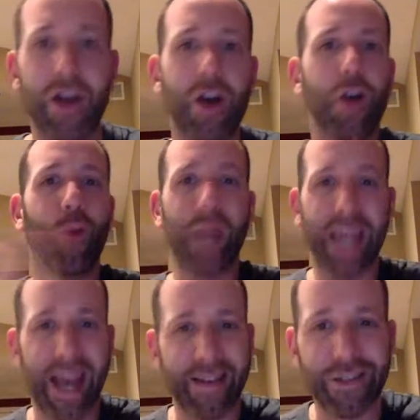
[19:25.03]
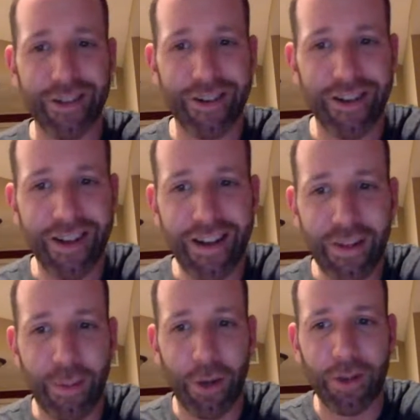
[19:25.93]
We enter the
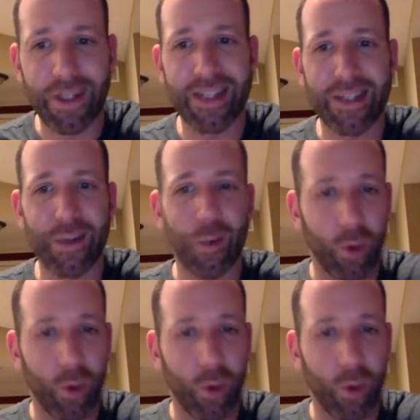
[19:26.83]
person into